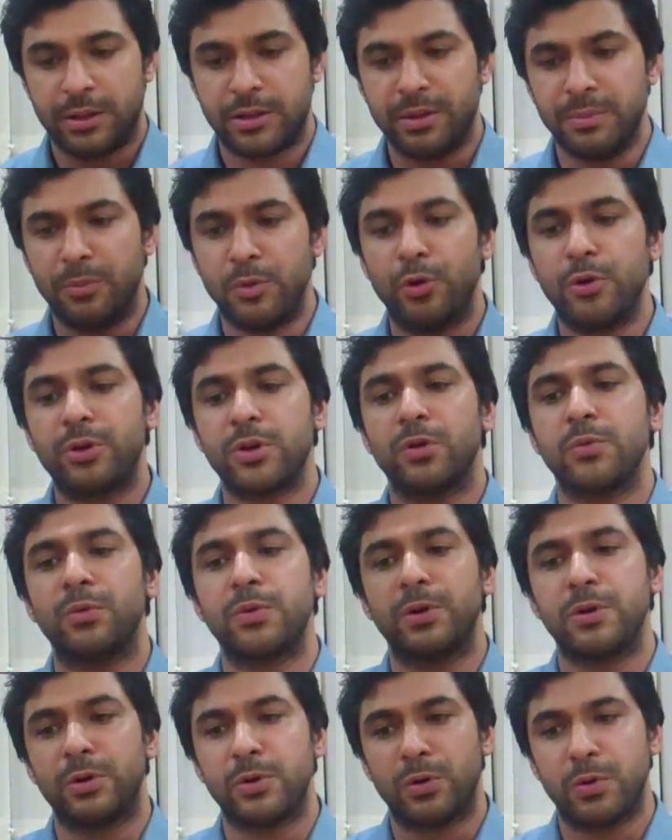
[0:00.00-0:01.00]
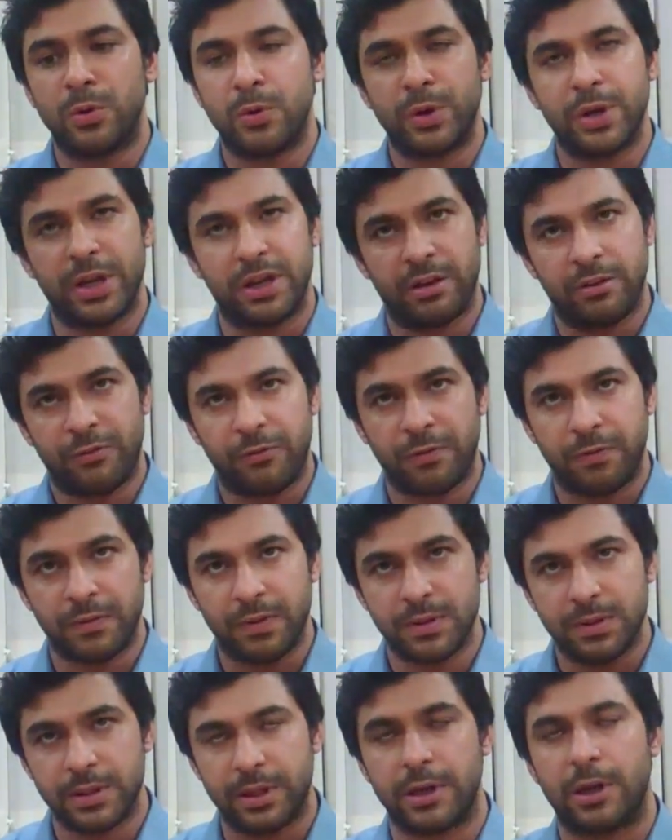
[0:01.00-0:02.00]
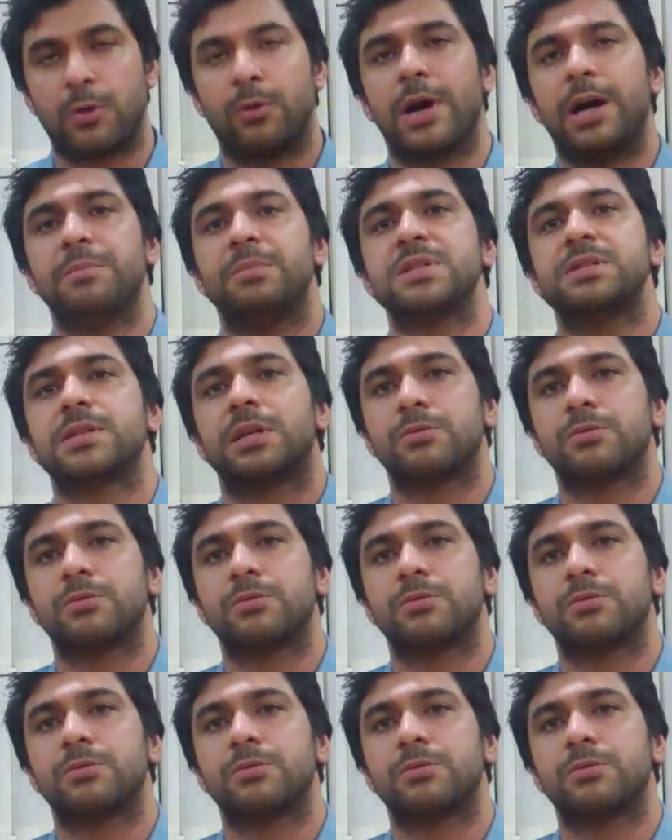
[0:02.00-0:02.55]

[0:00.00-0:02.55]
the more you would know if the requirements